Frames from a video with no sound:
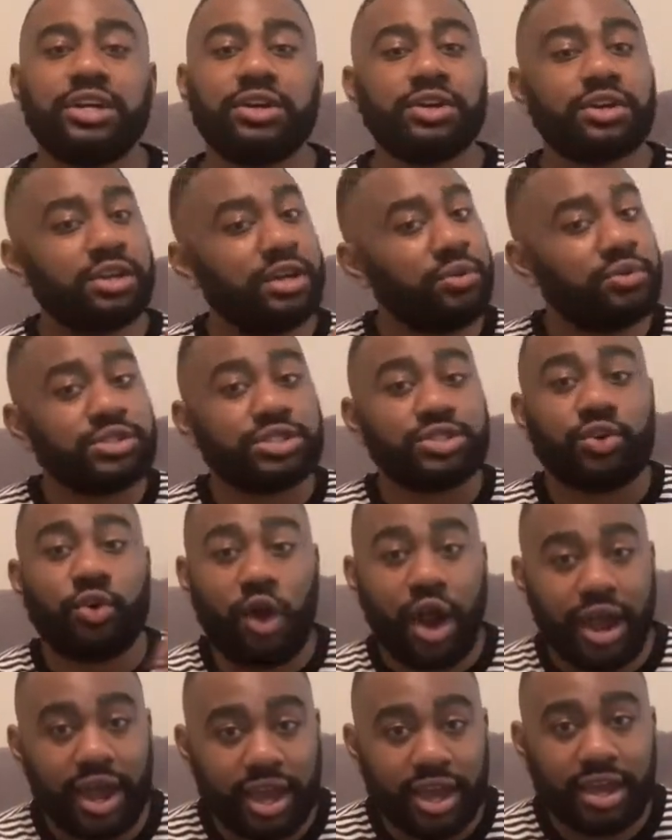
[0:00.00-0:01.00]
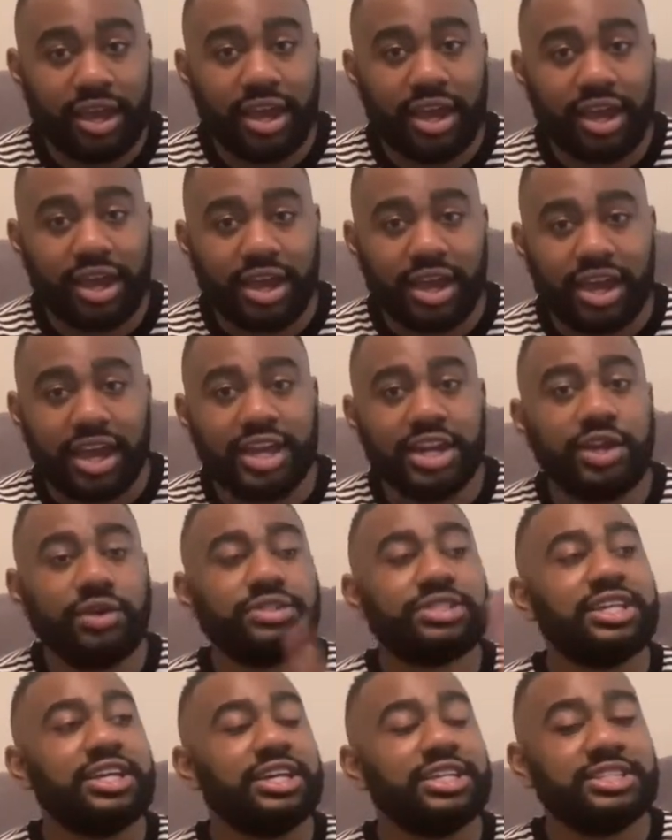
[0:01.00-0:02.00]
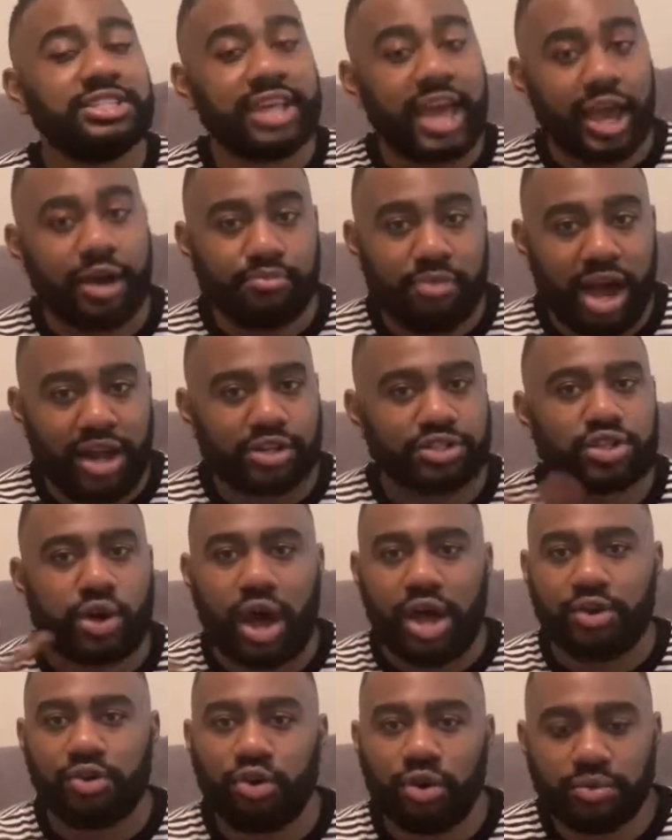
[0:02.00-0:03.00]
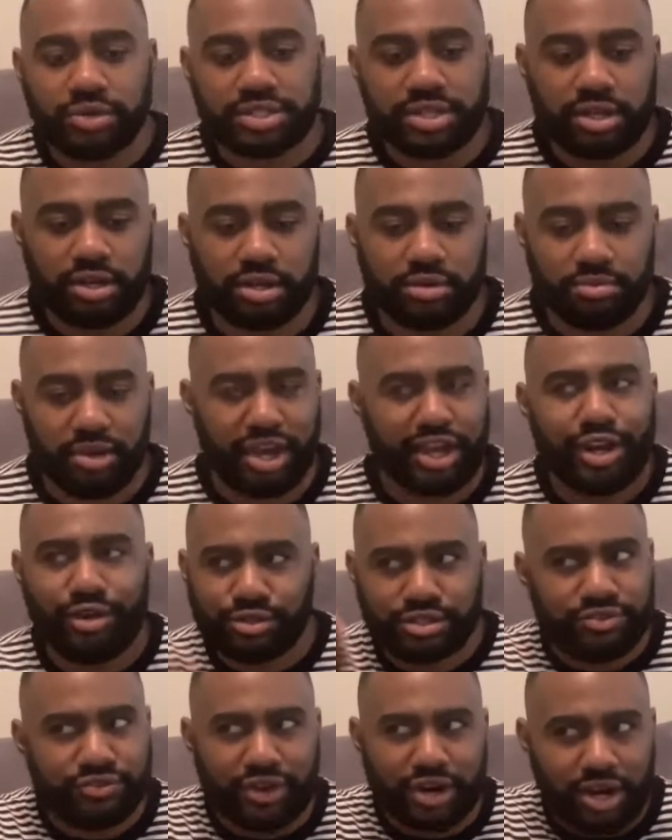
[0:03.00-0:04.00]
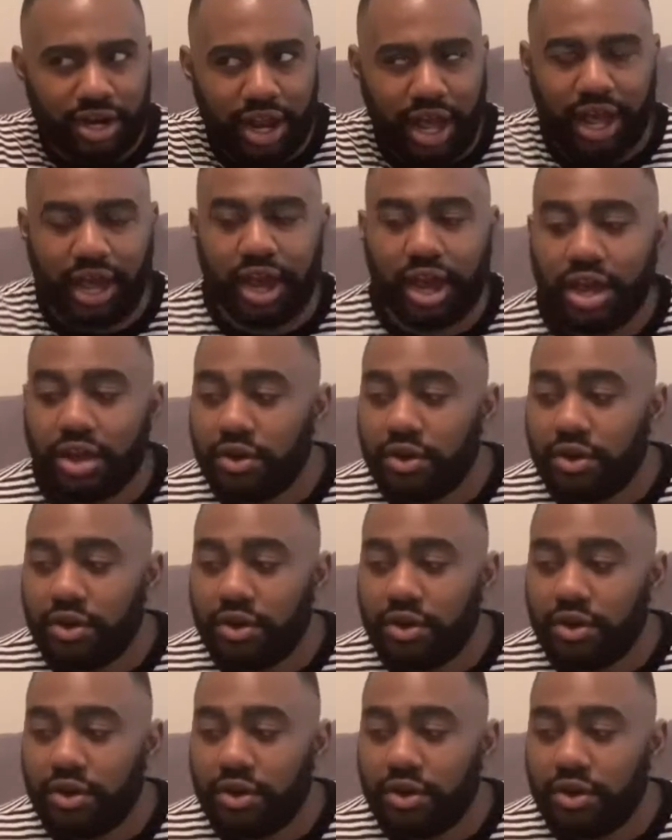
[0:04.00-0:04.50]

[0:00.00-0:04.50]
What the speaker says: it was gray, and it was the exact model, so I knew it was him, and he was in front of the light.